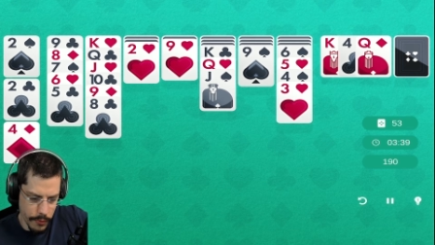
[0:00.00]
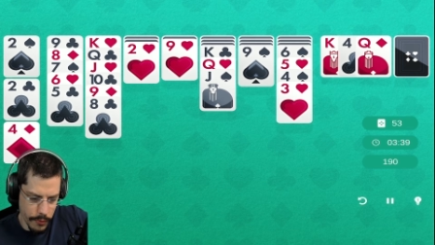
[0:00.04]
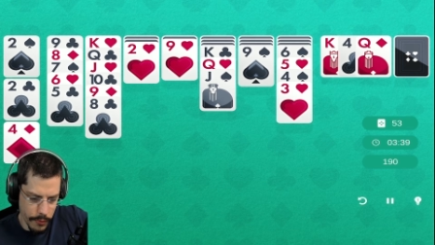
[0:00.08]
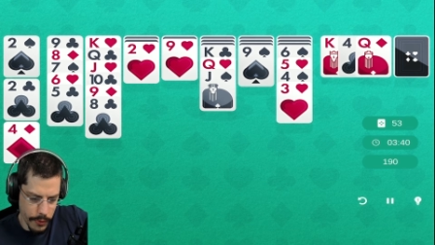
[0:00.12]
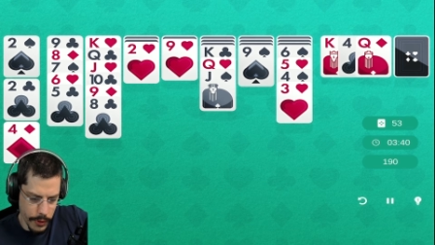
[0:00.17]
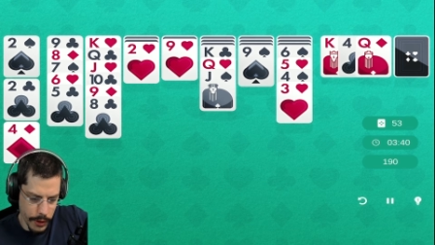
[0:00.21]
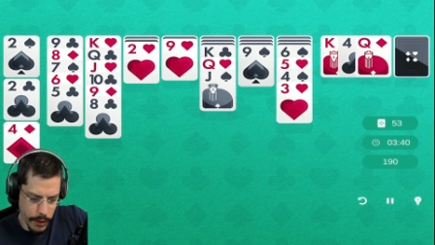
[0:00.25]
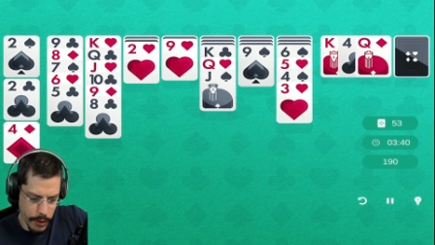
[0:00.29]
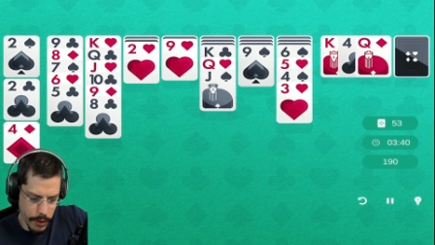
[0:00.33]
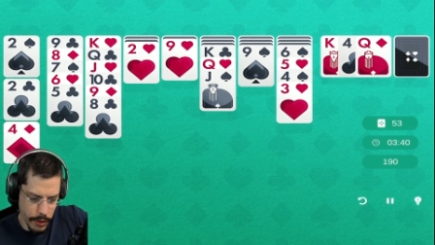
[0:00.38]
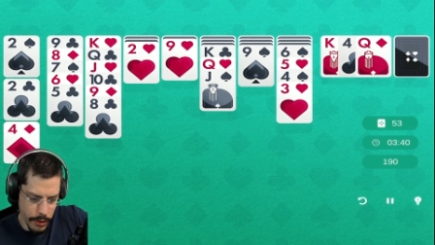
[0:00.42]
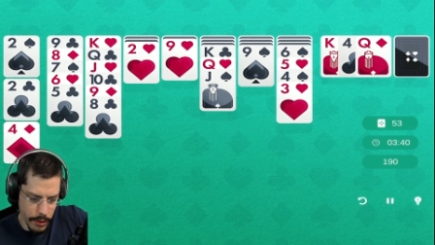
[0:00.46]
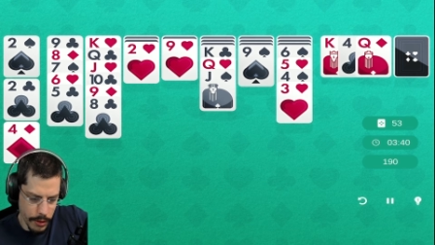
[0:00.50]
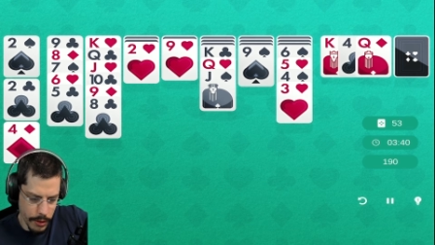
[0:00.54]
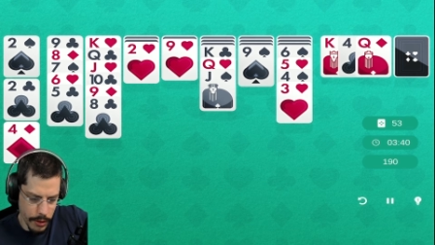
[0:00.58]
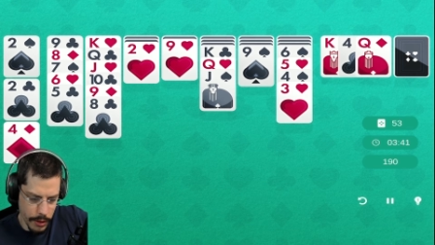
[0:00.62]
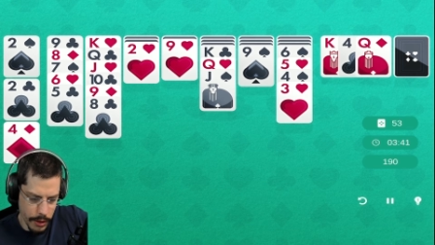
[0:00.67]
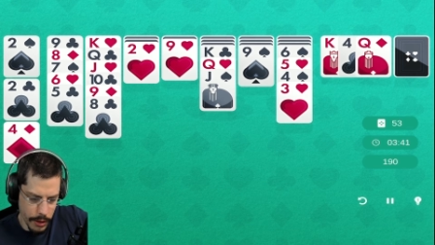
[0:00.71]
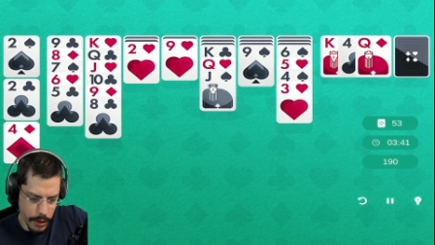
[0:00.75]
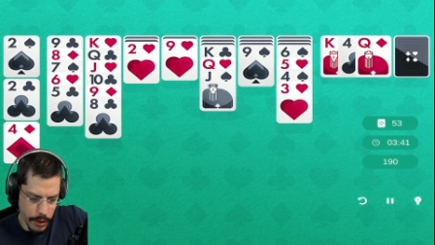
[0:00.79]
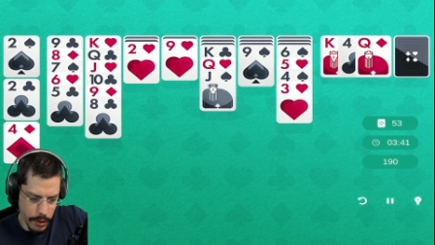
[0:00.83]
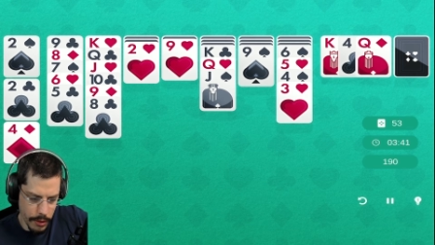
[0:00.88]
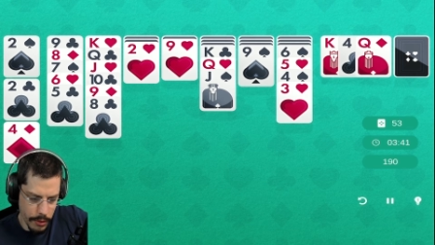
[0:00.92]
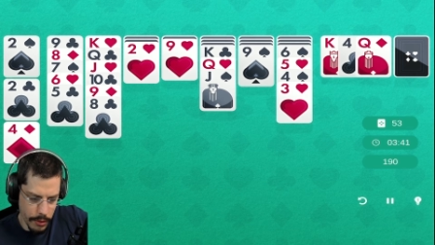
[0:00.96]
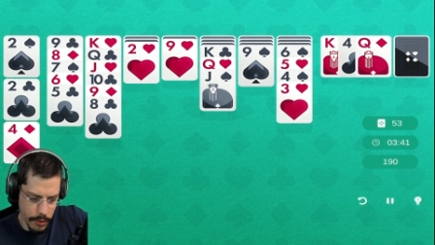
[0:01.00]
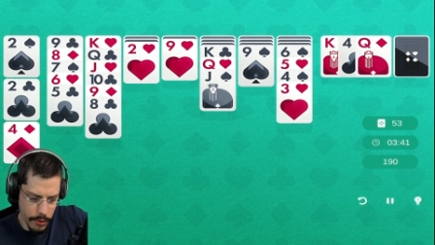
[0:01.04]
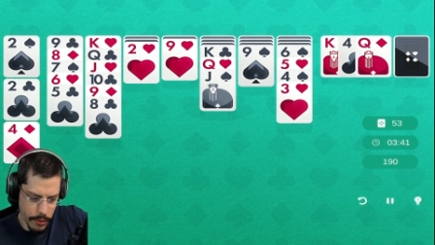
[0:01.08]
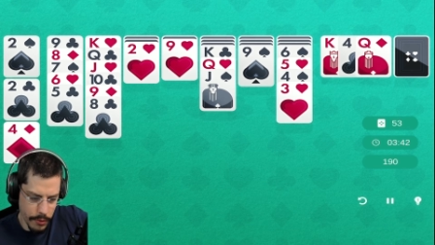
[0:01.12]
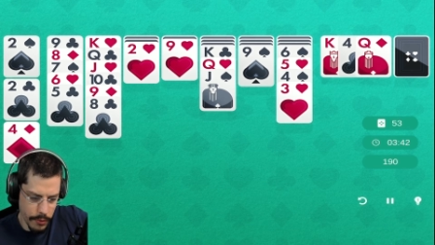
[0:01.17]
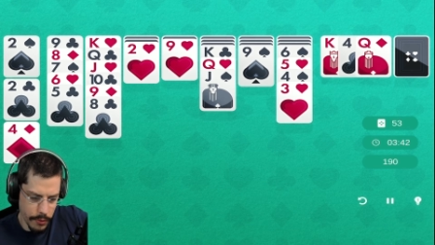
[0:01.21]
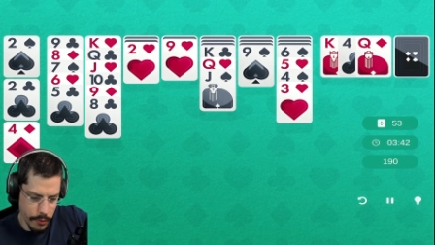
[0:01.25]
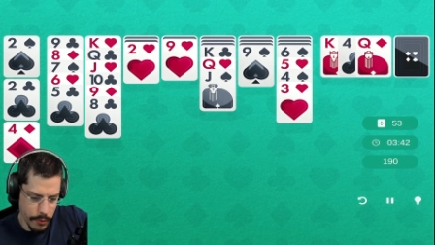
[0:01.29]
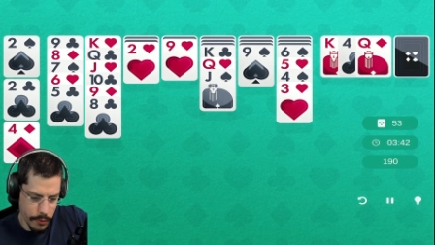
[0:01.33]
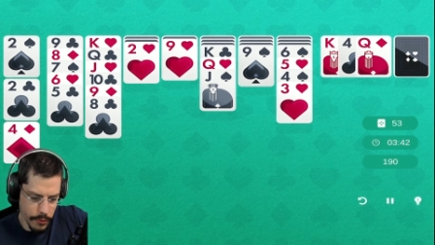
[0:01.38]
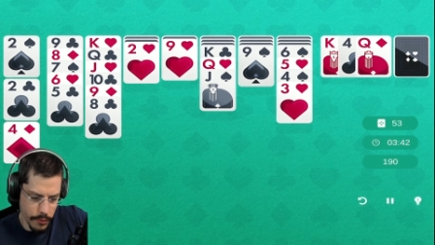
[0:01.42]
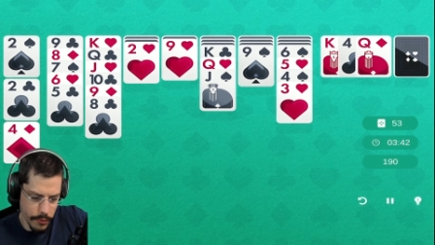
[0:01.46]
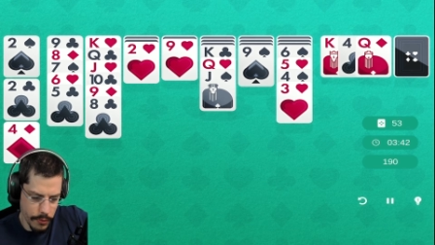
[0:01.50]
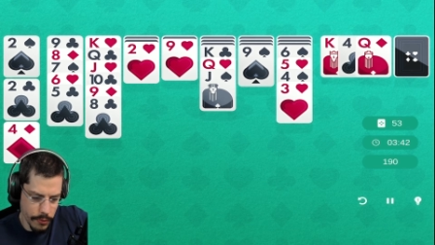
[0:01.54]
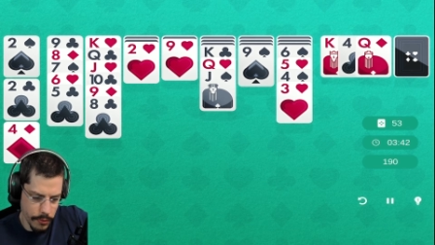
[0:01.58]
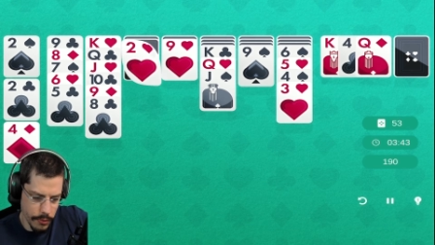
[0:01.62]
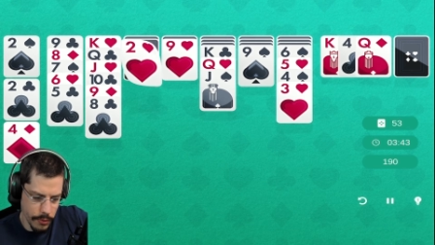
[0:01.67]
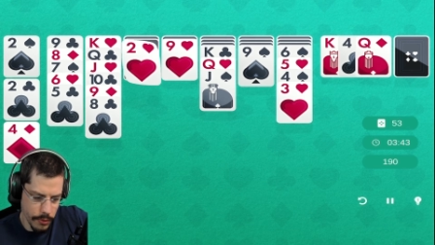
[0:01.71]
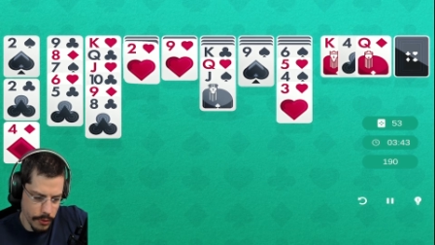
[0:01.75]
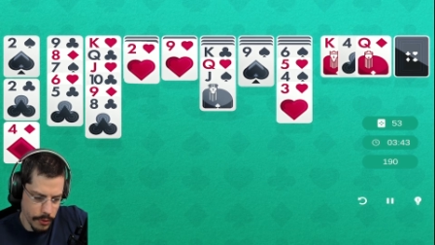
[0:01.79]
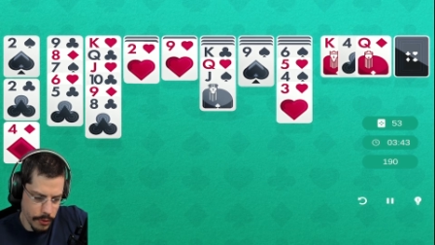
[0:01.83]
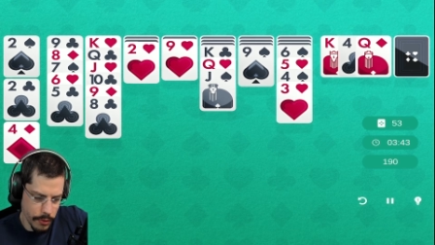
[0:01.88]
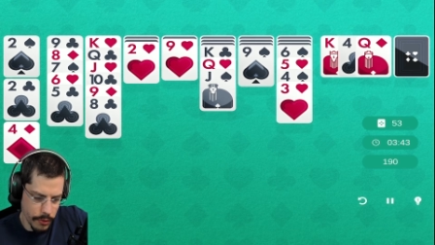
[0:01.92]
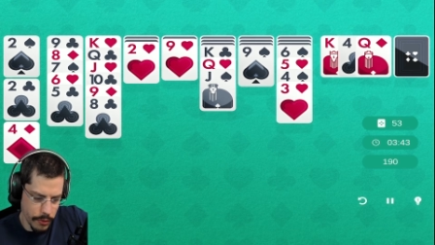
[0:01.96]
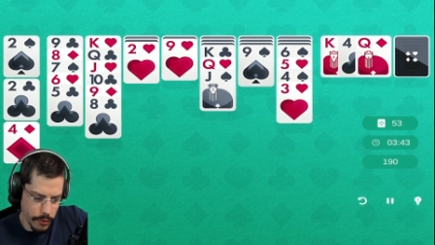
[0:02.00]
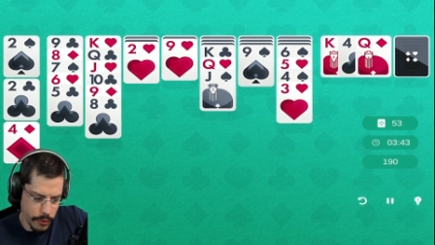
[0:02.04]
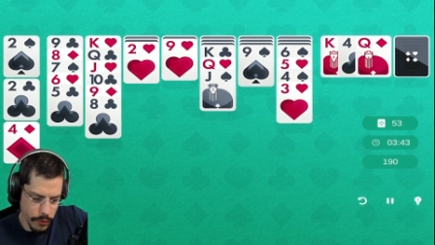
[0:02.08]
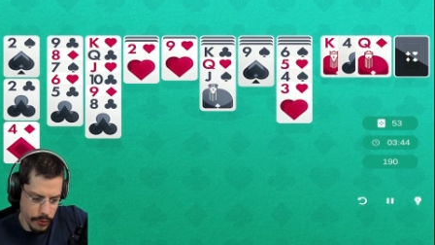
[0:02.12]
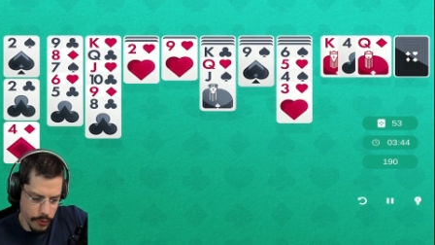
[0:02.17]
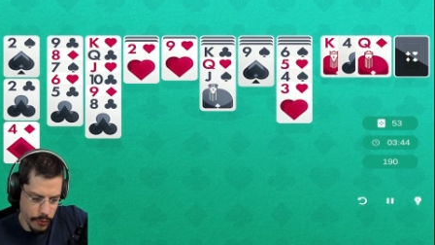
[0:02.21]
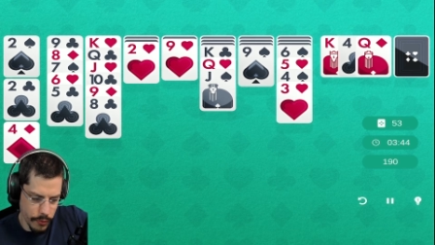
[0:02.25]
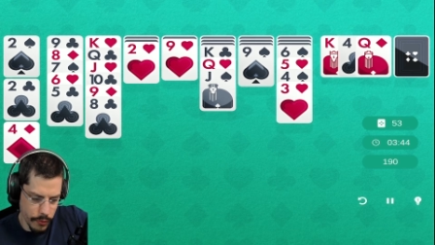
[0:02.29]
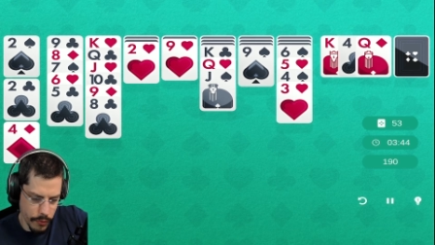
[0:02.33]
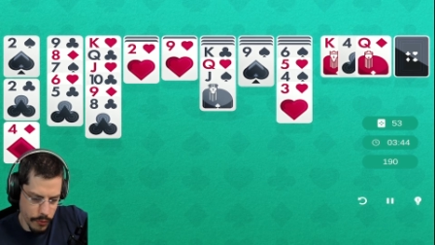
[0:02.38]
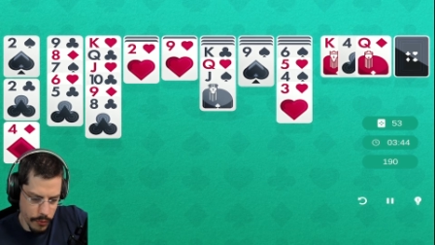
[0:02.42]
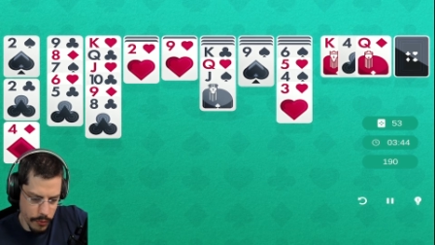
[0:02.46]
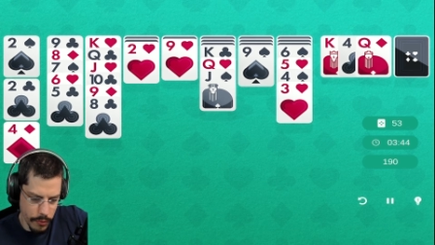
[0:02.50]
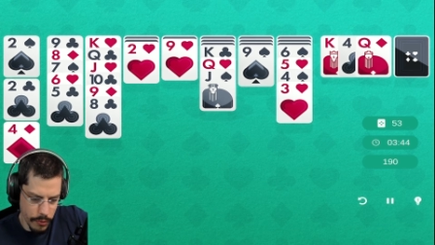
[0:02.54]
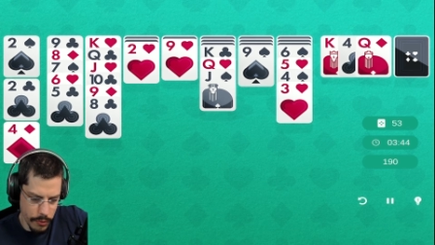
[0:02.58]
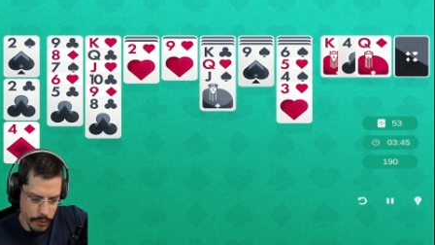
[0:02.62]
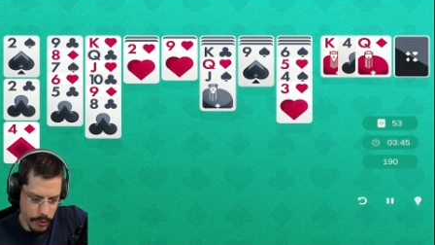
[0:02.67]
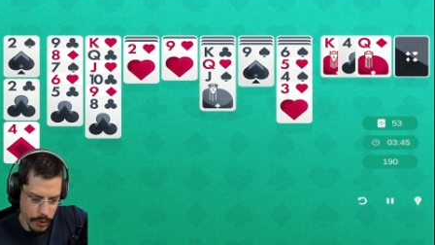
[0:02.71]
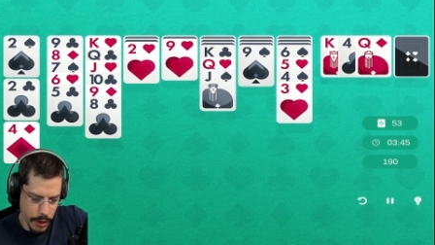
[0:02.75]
Red 9. No. 2.